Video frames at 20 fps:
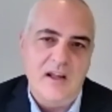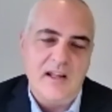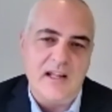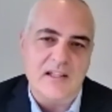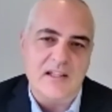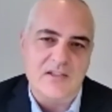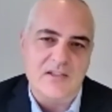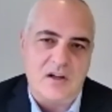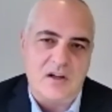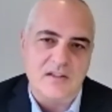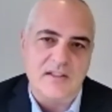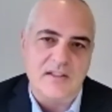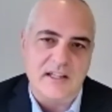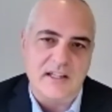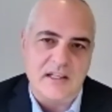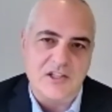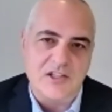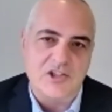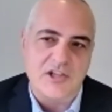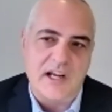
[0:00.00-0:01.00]
It's all done
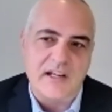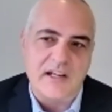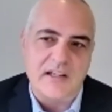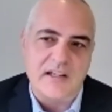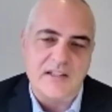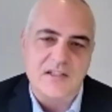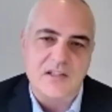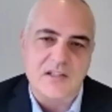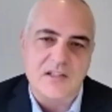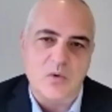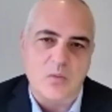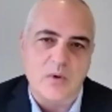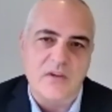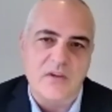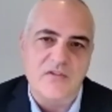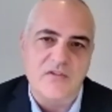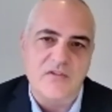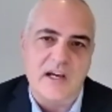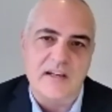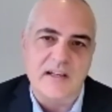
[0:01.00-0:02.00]
in China. So what
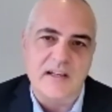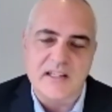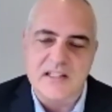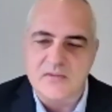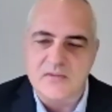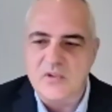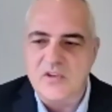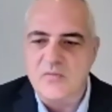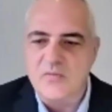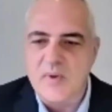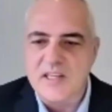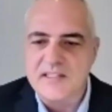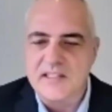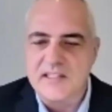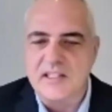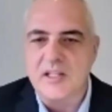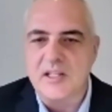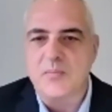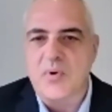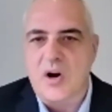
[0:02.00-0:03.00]
we've done is we
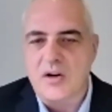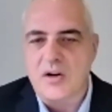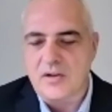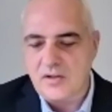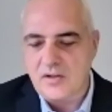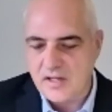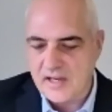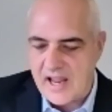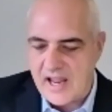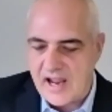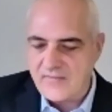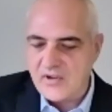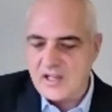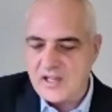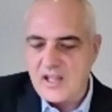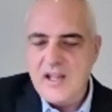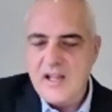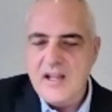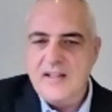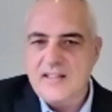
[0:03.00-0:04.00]
basically partnered in having
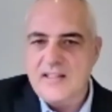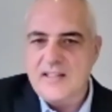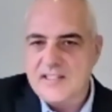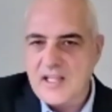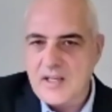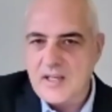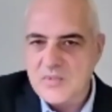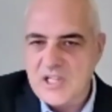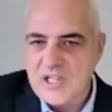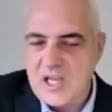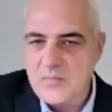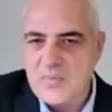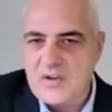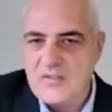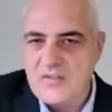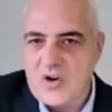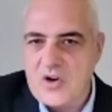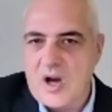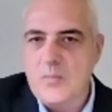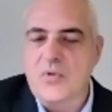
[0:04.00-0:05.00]
the same type
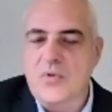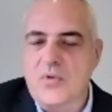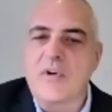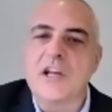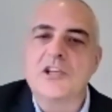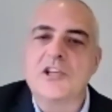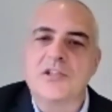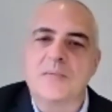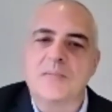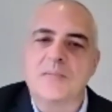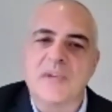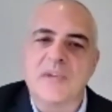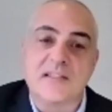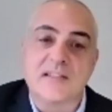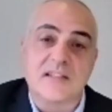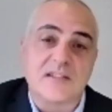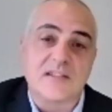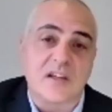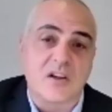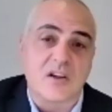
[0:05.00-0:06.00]
of operation because
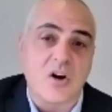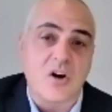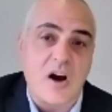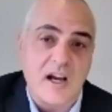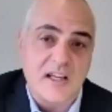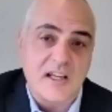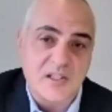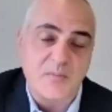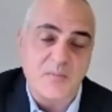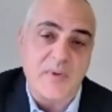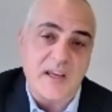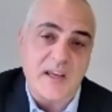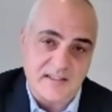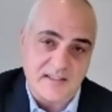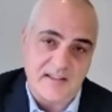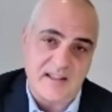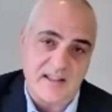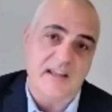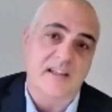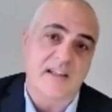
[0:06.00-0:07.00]
it's a
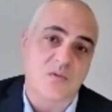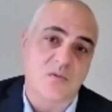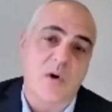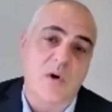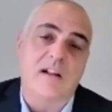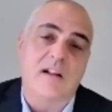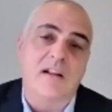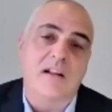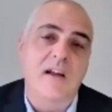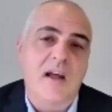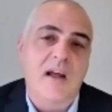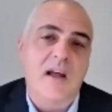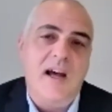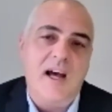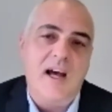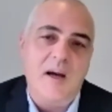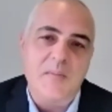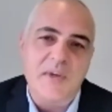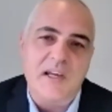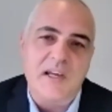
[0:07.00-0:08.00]
cost-based thing as well,
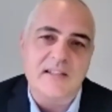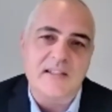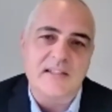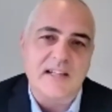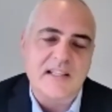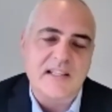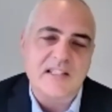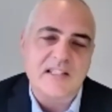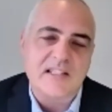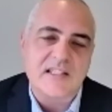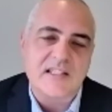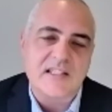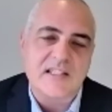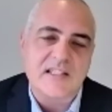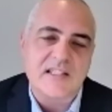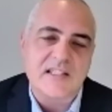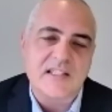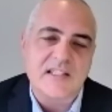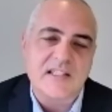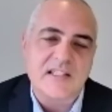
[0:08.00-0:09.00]
because it has to make
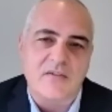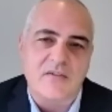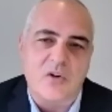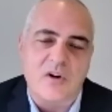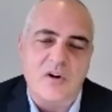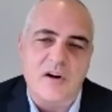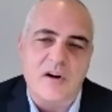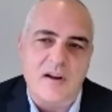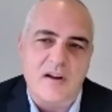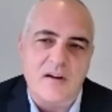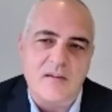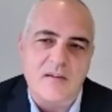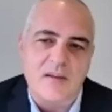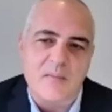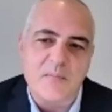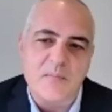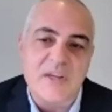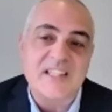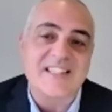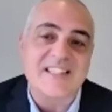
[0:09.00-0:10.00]
perspective for
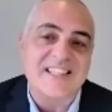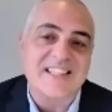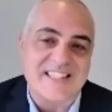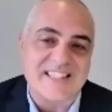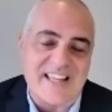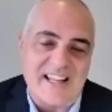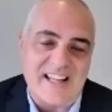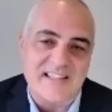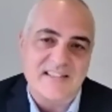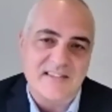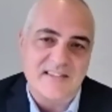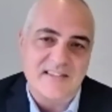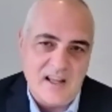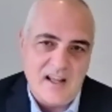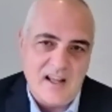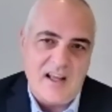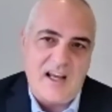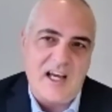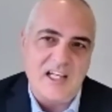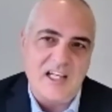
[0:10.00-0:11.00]
a business sense
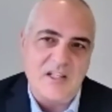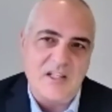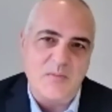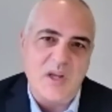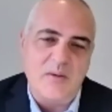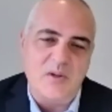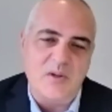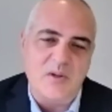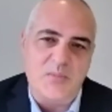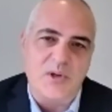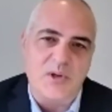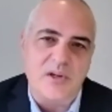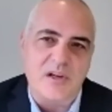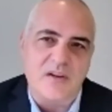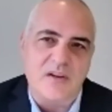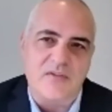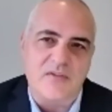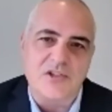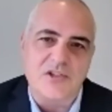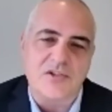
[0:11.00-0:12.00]
to be able to put in
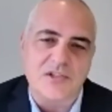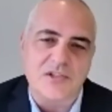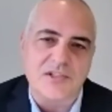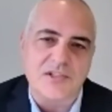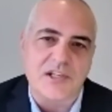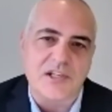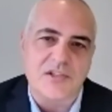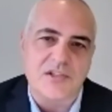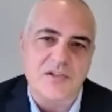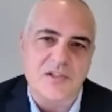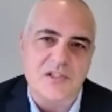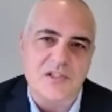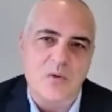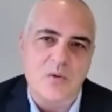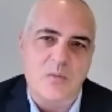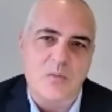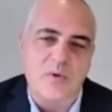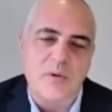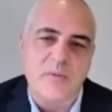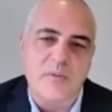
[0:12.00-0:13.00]
different jurisdictions. So
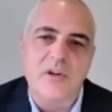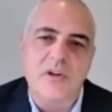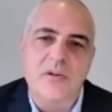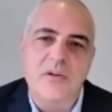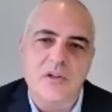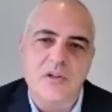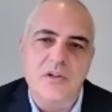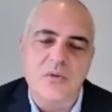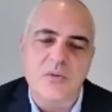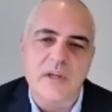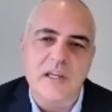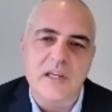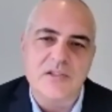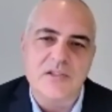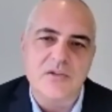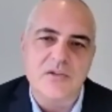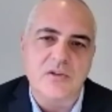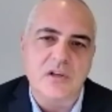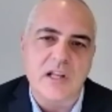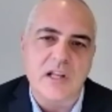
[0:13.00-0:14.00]
what we'd be doing
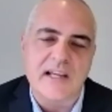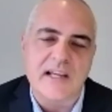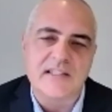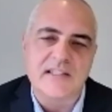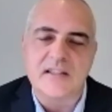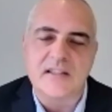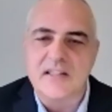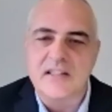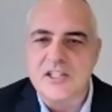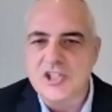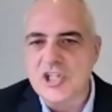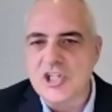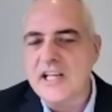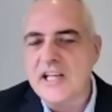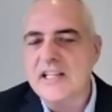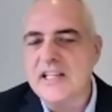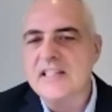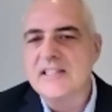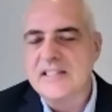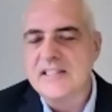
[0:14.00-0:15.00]
is utilizing the
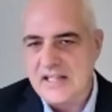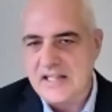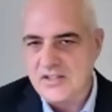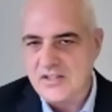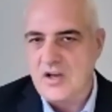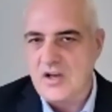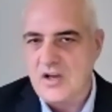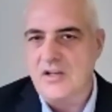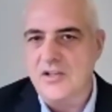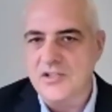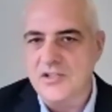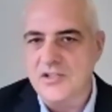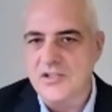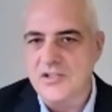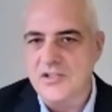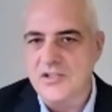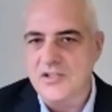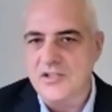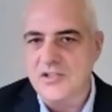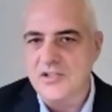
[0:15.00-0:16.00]
Chinese technology,
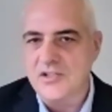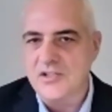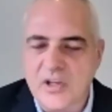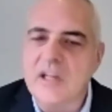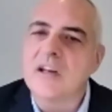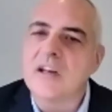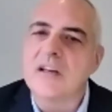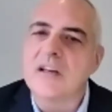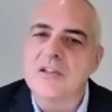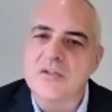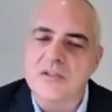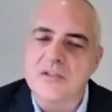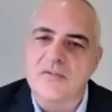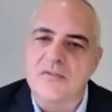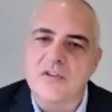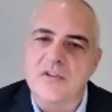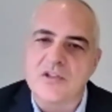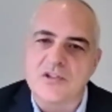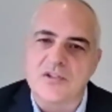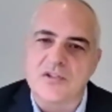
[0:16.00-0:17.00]
moving it into
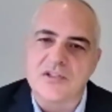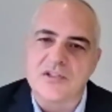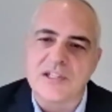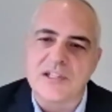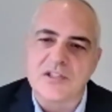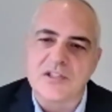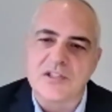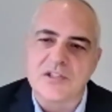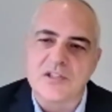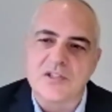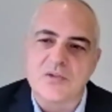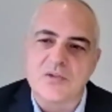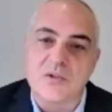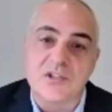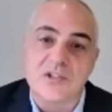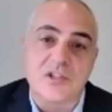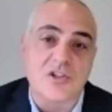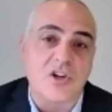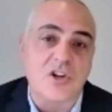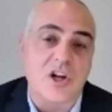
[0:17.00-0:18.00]
different jurisdictions. So
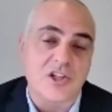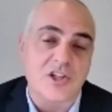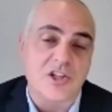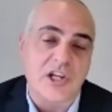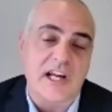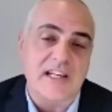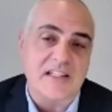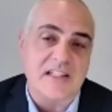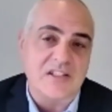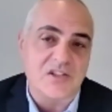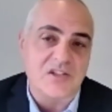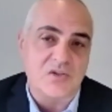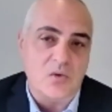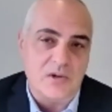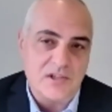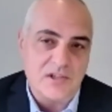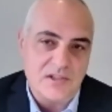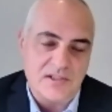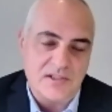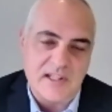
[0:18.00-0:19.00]
it's a non-Chinese
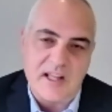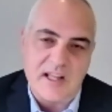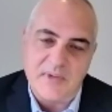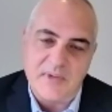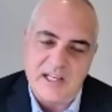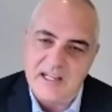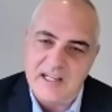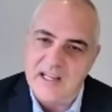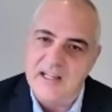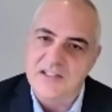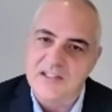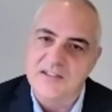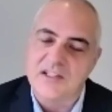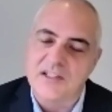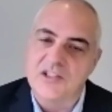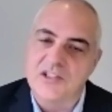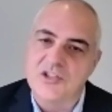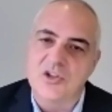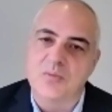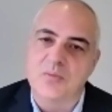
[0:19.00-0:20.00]
source that
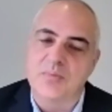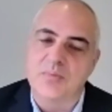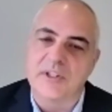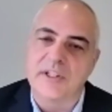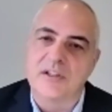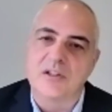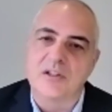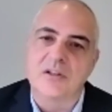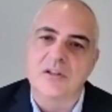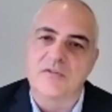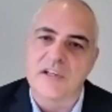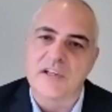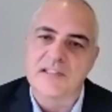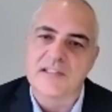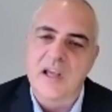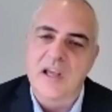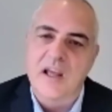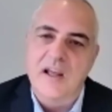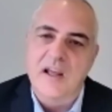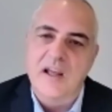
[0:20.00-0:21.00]
mitigates the geopolitical
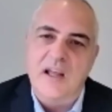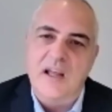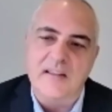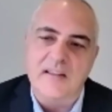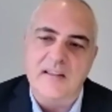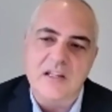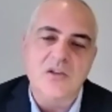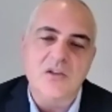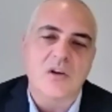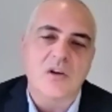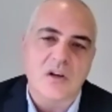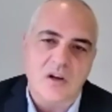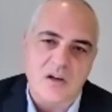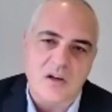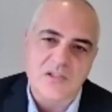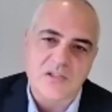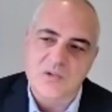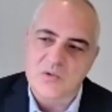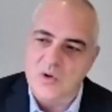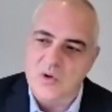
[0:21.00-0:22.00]
risk. And then you can
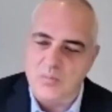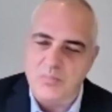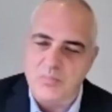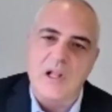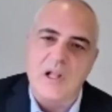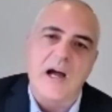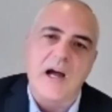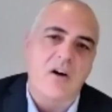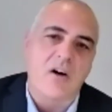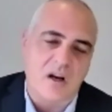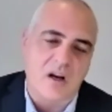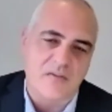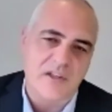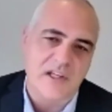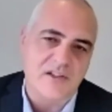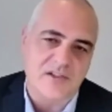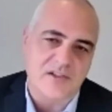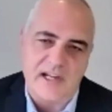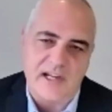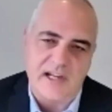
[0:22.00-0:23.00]
also apply all of the
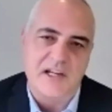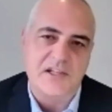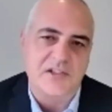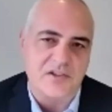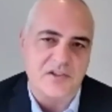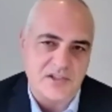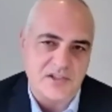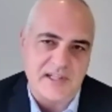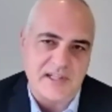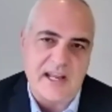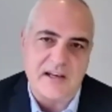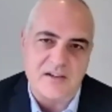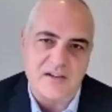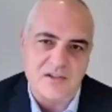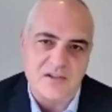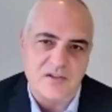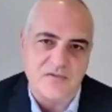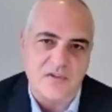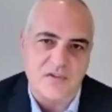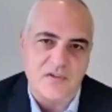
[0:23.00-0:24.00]
international standards
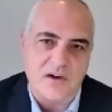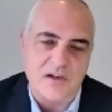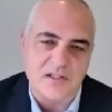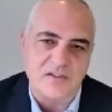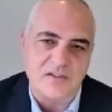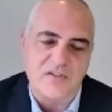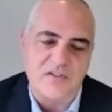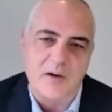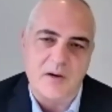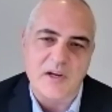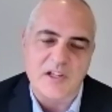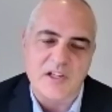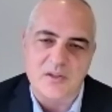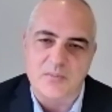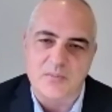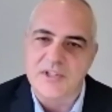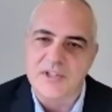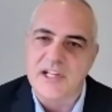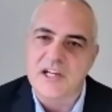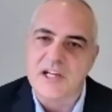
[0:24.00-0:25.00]
so far as environmental
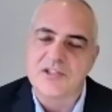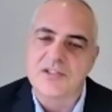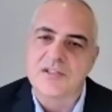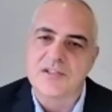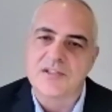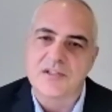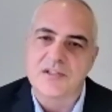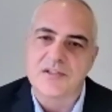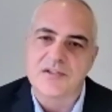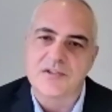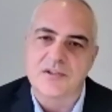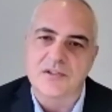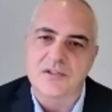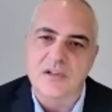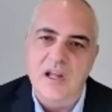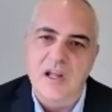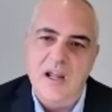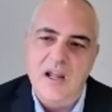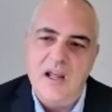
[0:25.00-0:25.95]
protection is concerned.